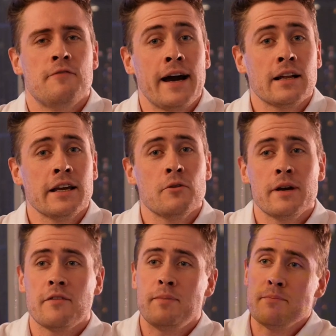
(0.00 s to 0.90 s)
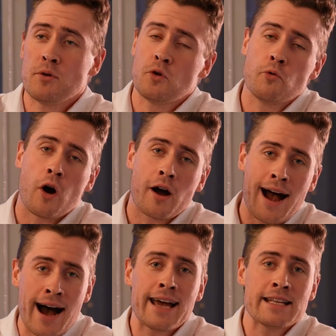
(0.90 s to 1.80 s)
Finally, we have people who are
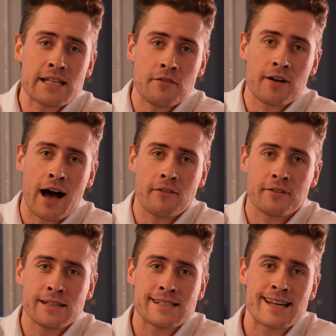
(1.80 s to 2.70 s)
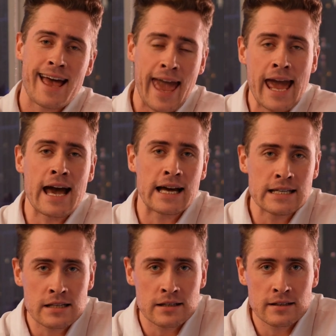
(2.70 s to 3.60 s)
high in self-confidence
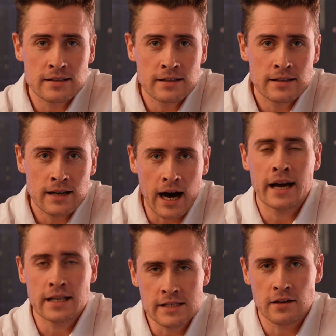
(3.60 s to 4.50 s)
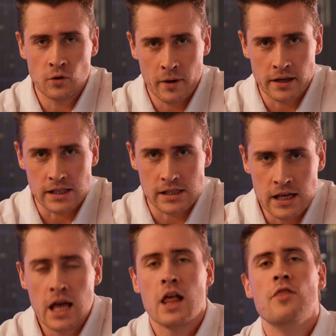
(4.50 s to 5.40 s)
and high in self-awareness.
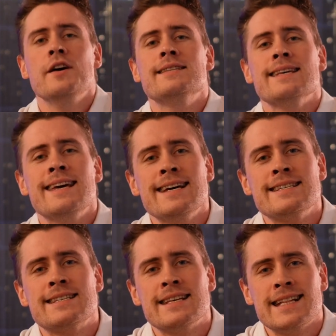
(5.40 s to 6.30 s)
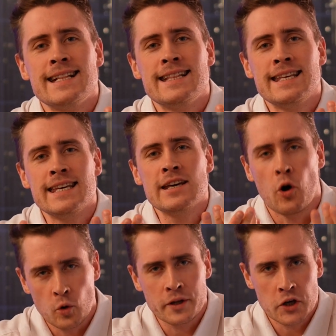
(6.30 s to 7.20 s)
This is the
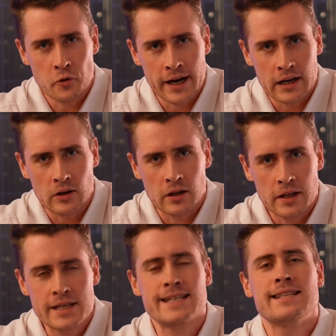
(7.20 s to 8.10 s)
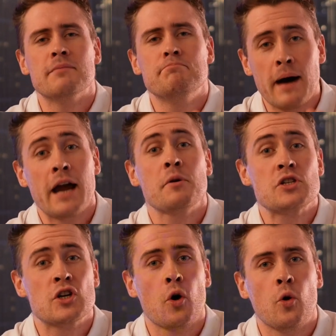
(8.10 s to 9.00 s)
holy grail. This is the
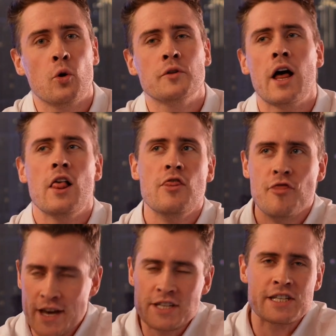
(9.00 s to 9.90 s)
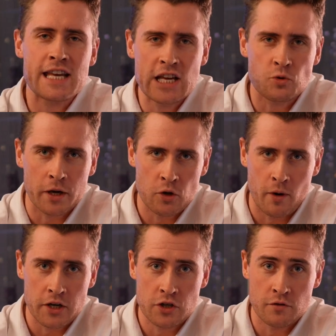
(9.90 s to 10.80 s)
pirate's gold. This is what you
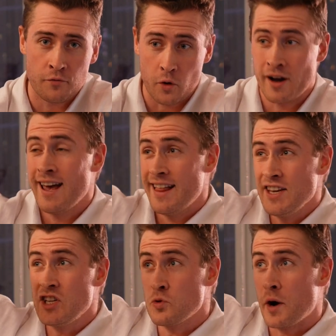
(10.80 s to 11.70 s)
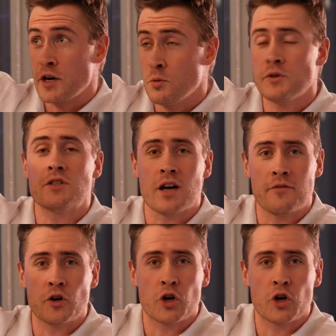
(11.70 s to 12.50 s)
want to shoot for. This is where you will discover